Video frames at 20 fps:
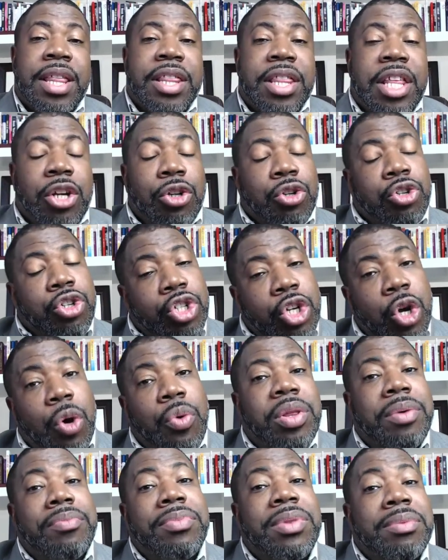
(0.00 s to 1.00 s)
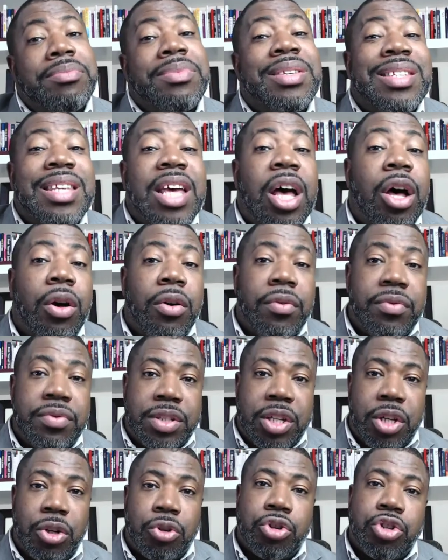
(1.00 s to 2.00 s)
It'll show them themselves.
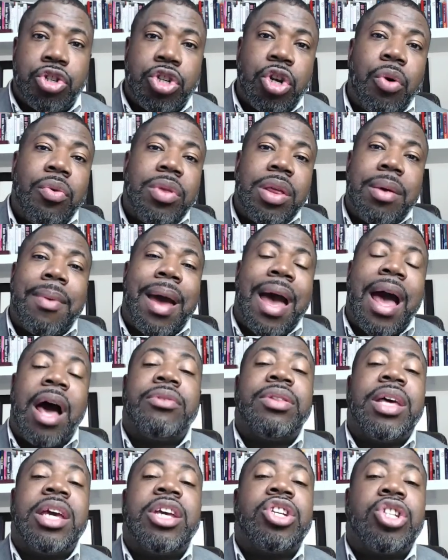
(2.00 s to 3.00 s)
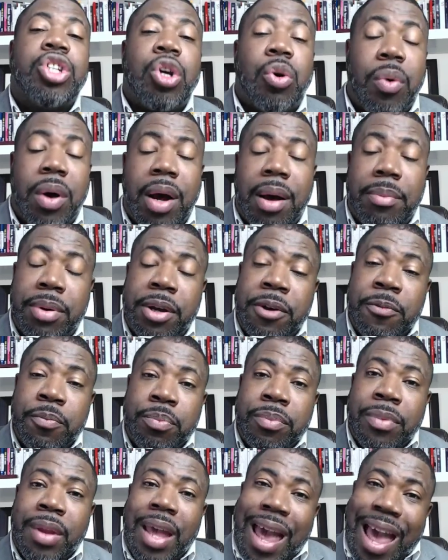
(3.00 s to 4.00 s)
It'll show them how they show up
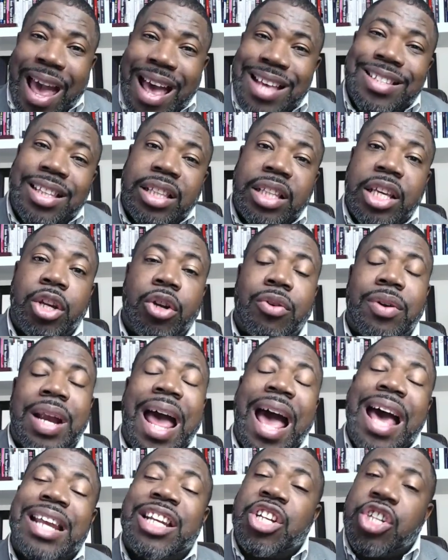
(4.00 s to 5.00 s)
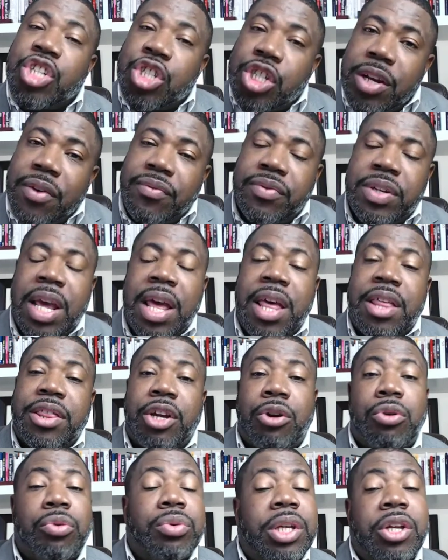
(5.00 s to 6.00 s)
as a leader and how to shift
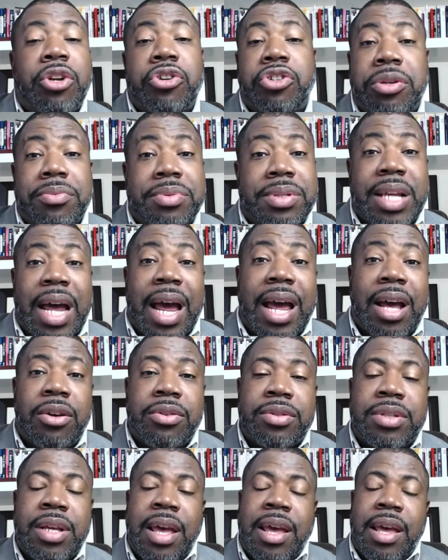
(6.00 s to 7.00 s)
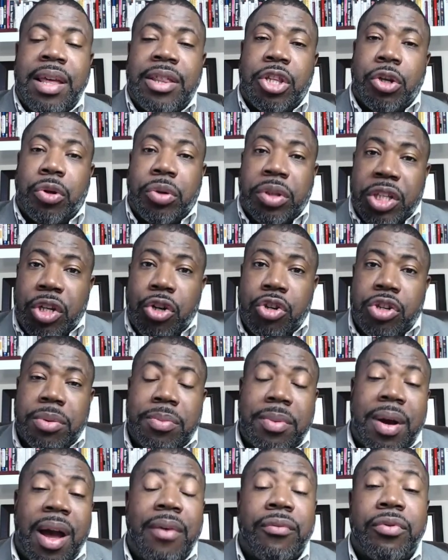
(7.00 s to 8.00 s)
their own leadership styles, their leadership
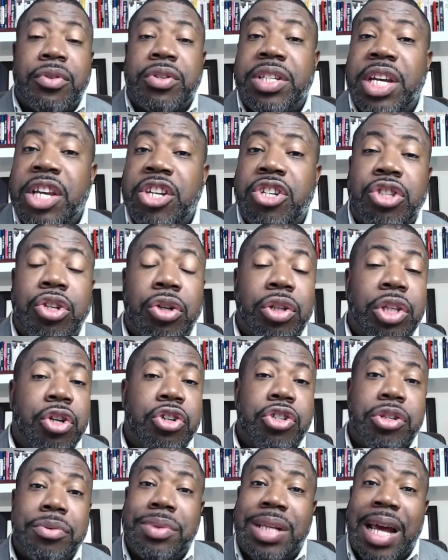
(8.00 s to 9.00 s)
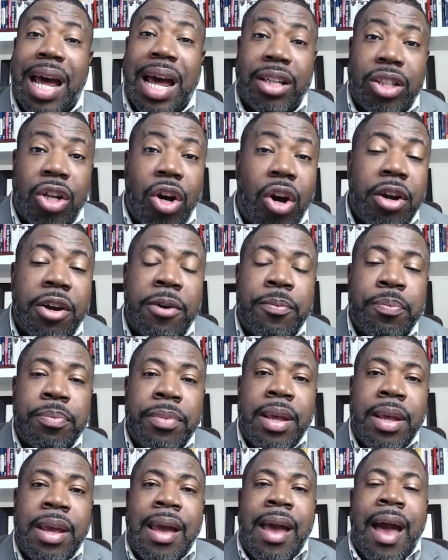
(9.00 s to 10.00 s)
conversation, their leadership dialogue,
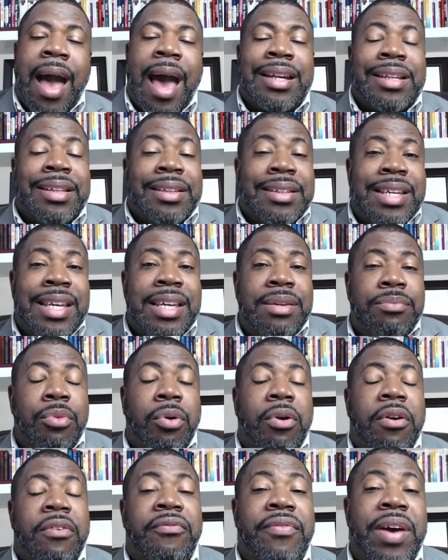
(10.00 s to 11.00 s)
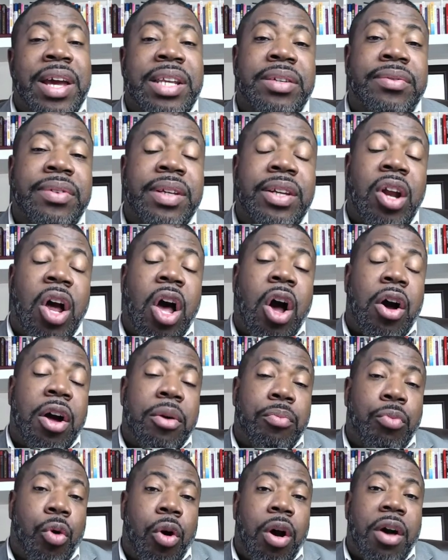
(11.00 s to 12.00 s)
how to lead more effectively and
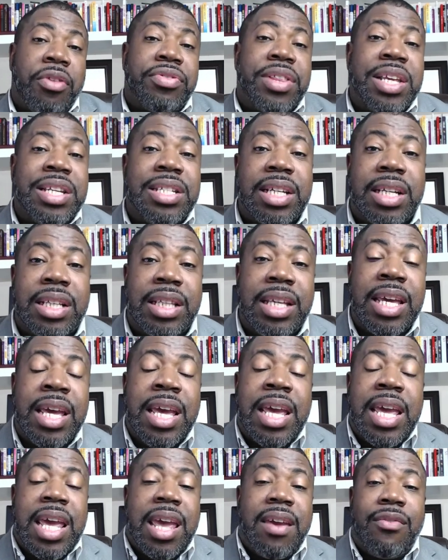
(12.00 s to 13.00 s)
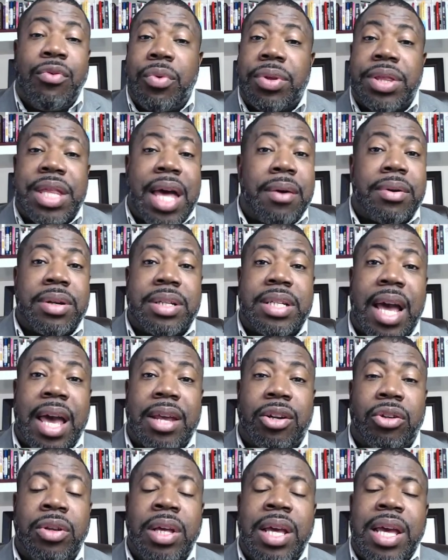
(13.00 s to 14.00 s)
more authentically, even without a
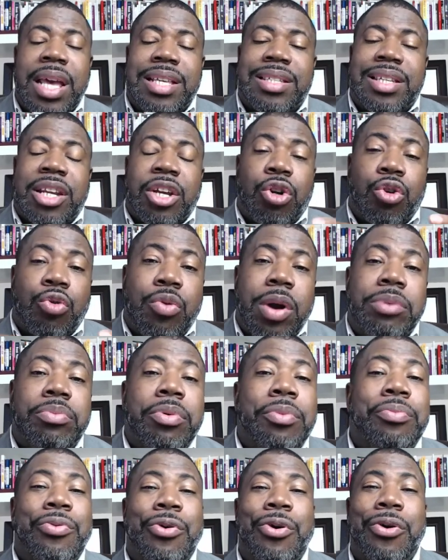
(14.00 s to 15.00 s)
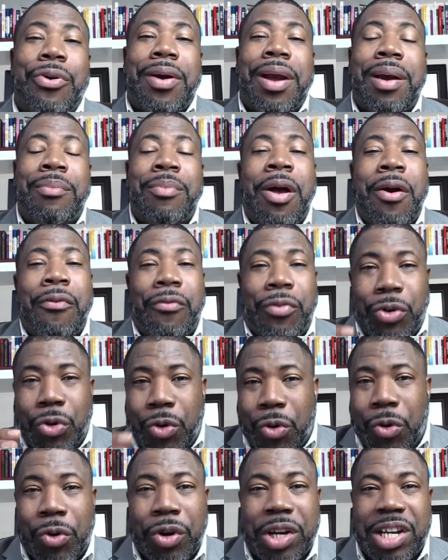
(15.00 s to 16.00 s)
title. It's an incredible program for your
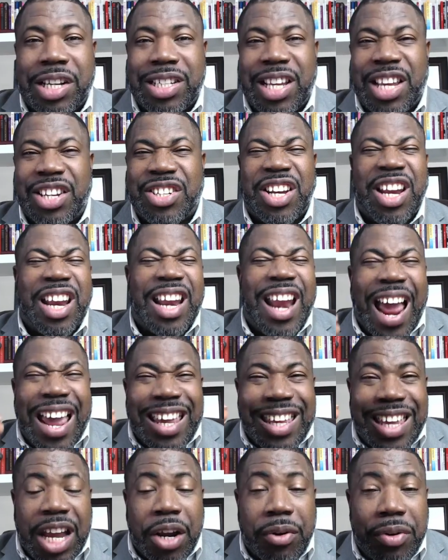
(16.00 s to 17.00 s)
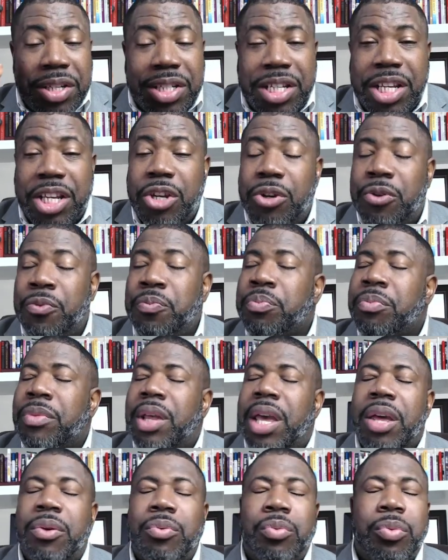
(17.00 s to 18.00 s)
organization, and I guarantee you
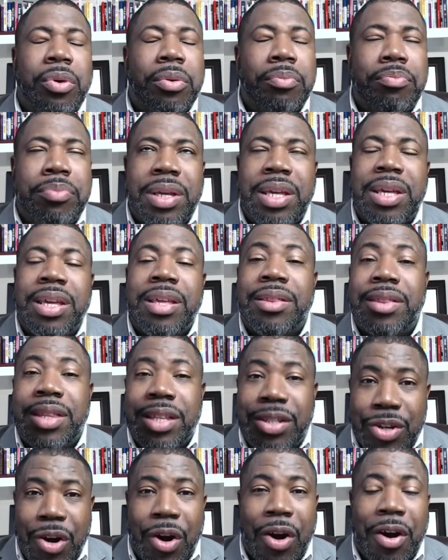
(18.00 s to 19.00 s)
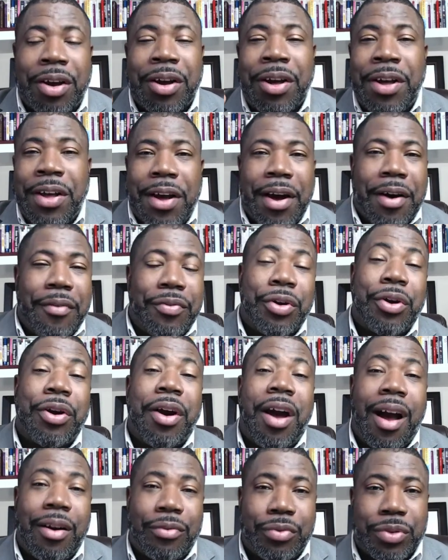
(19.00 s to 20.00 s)
it will be the talk of your
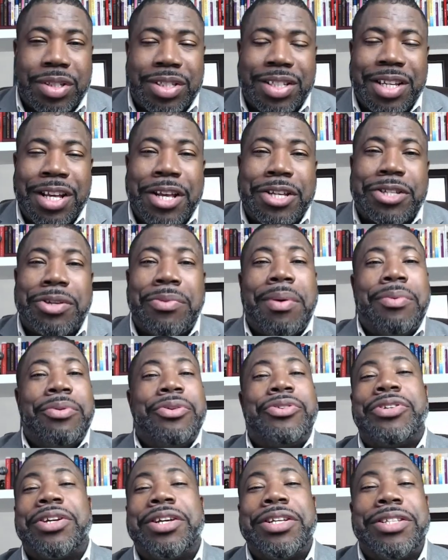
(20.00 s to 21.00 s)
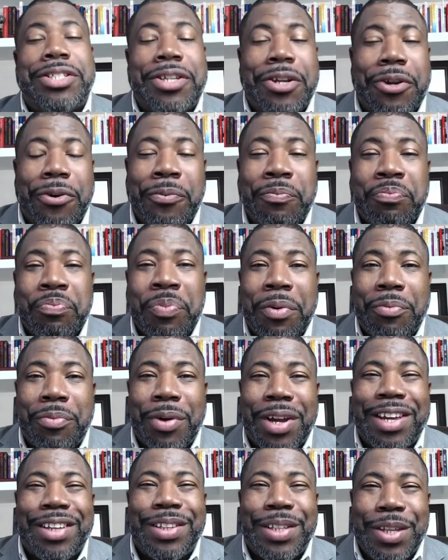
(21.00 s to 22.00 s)
conference. So maybe you should consider
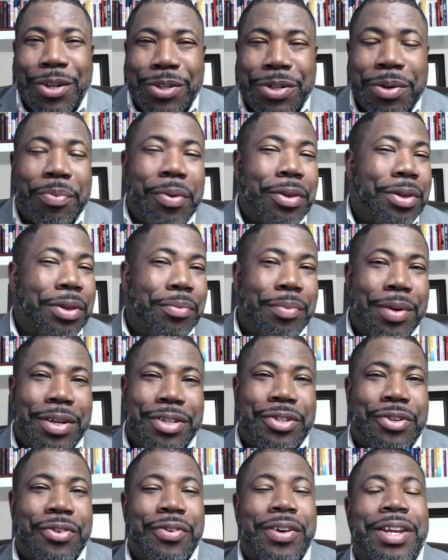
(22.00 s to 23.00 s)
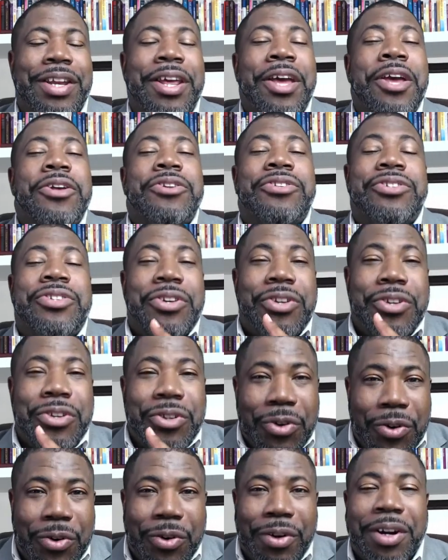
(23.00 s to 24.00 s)
bringing leadership on the big screen to
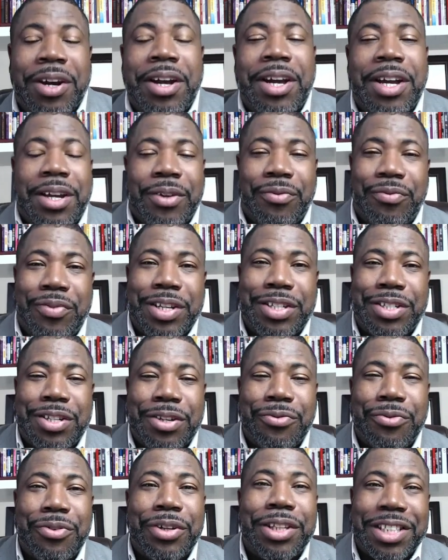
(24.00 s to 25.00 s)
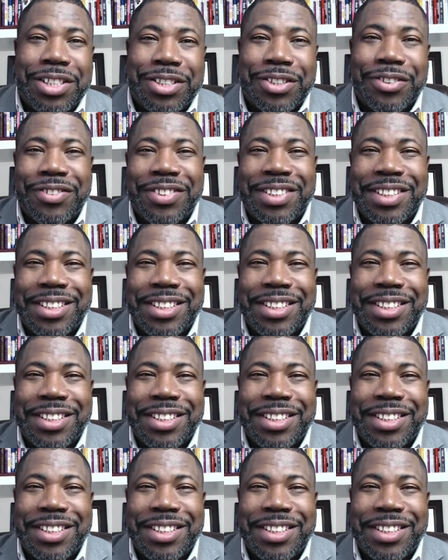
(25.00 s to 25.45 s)
your convention really soon.